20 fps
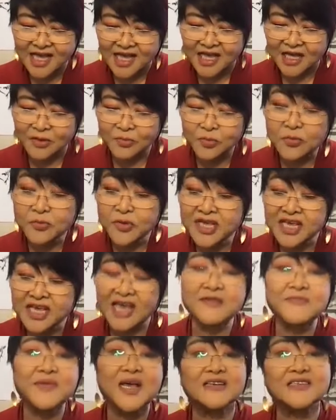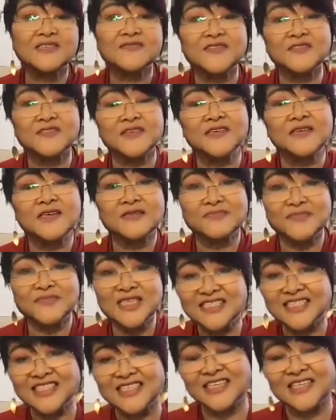And when we came out of the
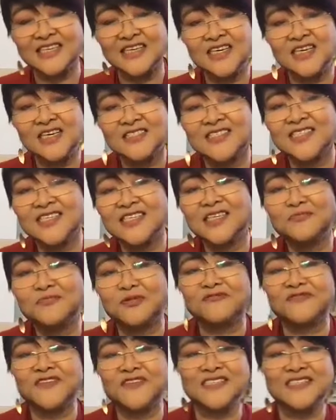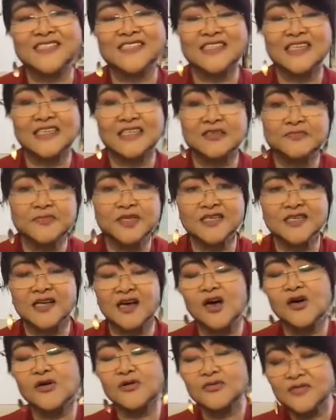meeting, a senior professor said to me,
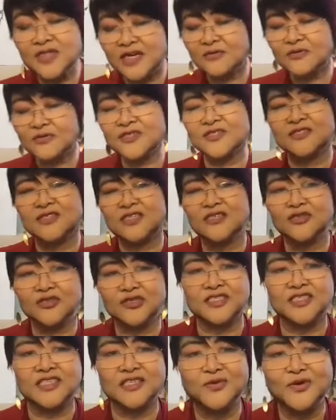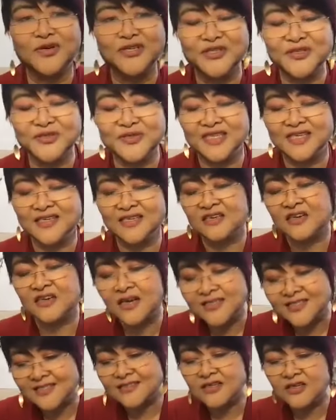"Oh, that was interesting what you said." And I
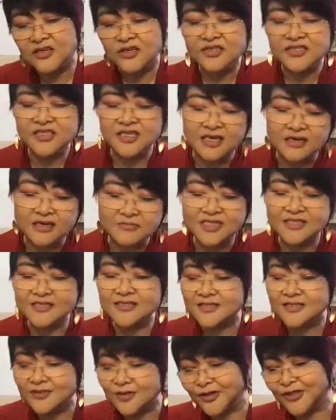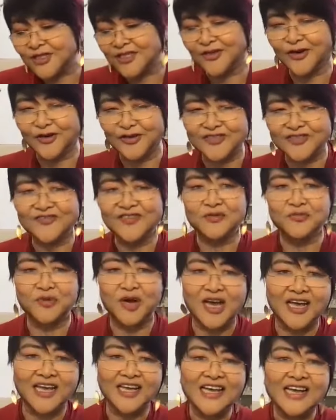said, "Oh yeah, but it's not the Oxford
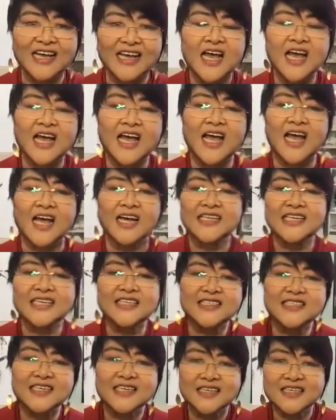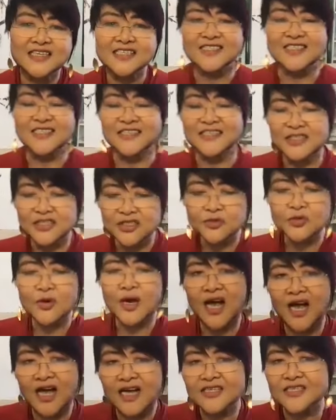way." And he said, "Listen, you
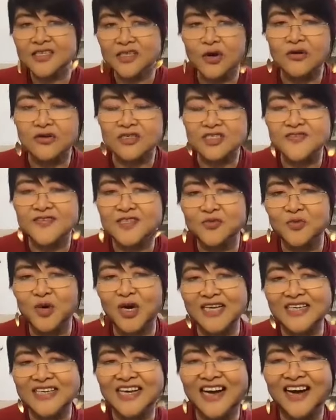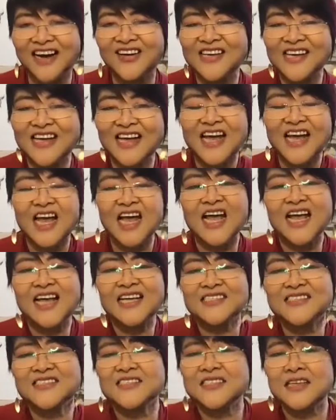are the Oxford way now."
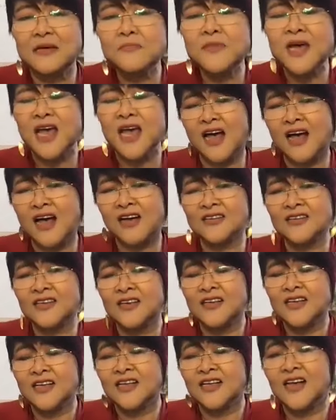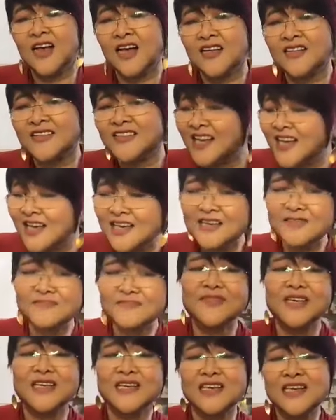And somehow that hit
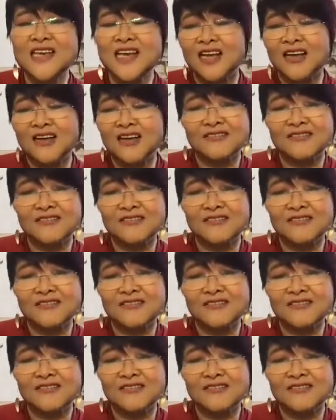me